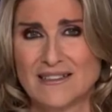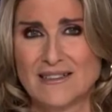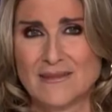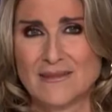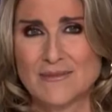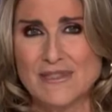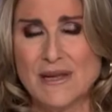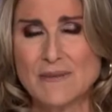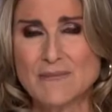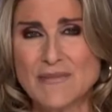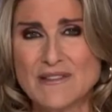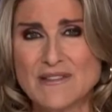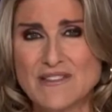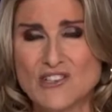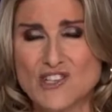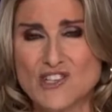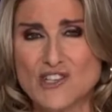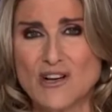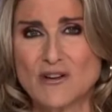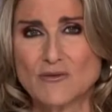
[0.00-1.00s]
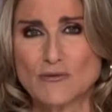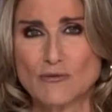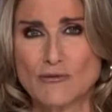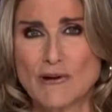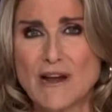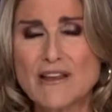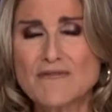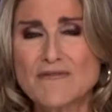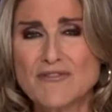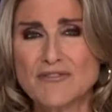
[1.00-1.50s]
Something that shot
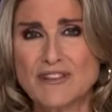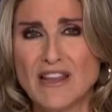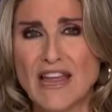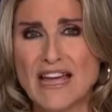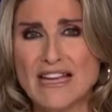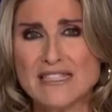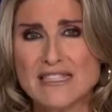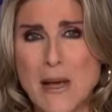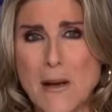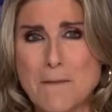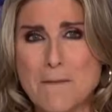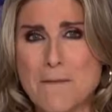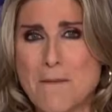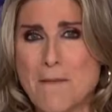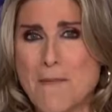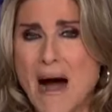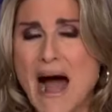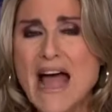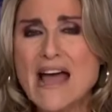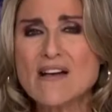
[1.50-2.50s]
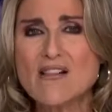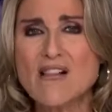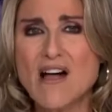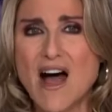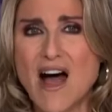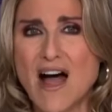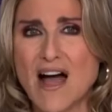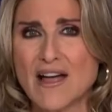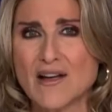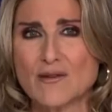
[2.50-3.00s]
red flags a mile
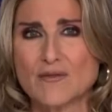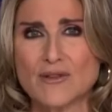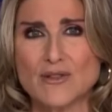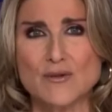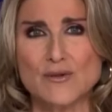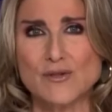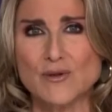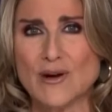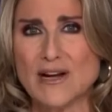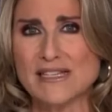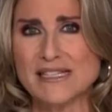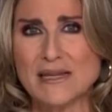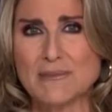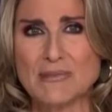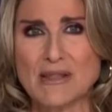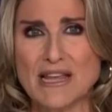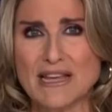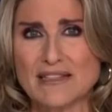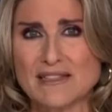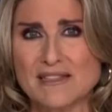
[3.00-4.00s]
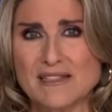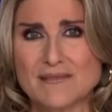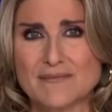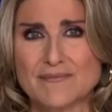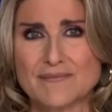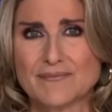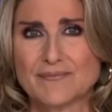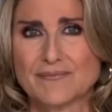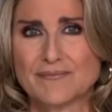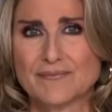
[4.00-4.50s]
high over those grassy plains
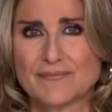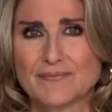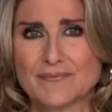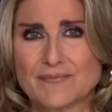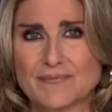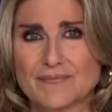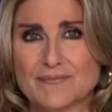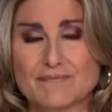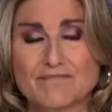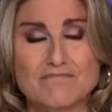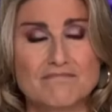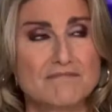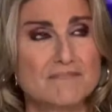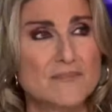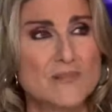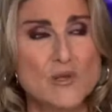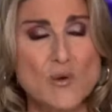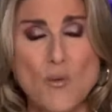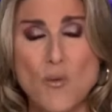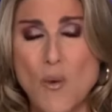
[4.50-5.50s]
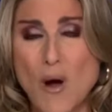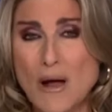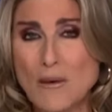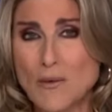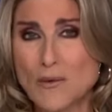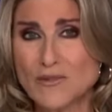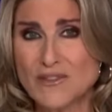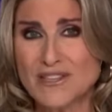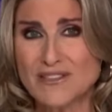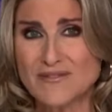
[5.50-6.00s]
why
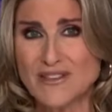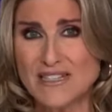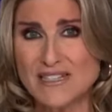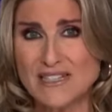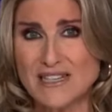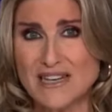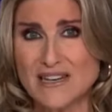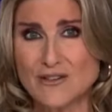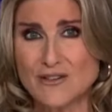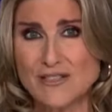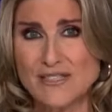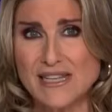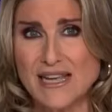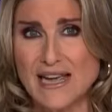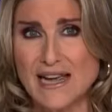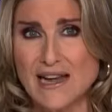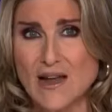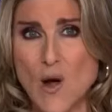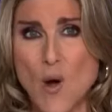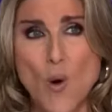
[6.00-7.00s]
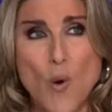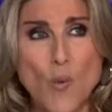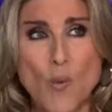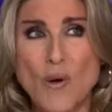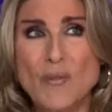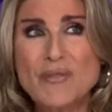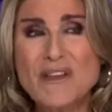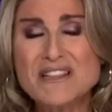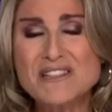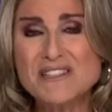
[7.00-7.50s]
won't the investigators say
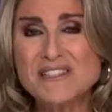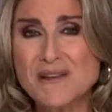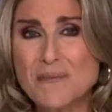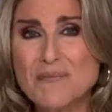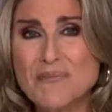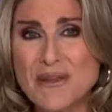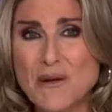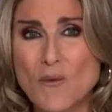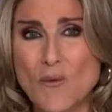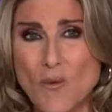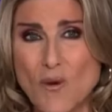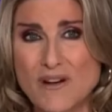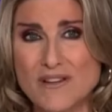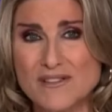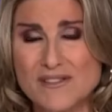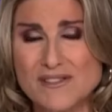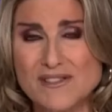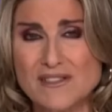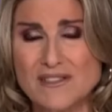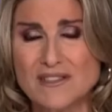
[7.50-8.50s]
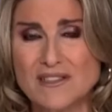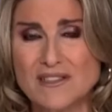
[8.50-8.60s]
what that something was?